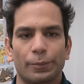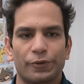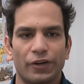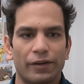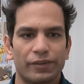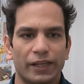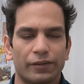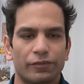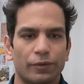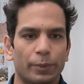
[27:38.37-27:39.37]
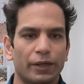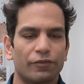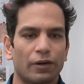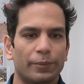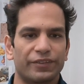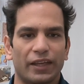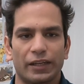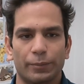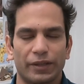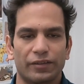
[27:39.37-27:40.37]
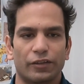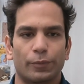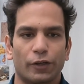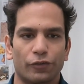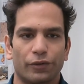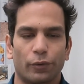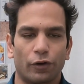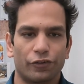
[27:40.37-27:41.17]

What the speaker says: forbidden from attending meetings because they were on trial,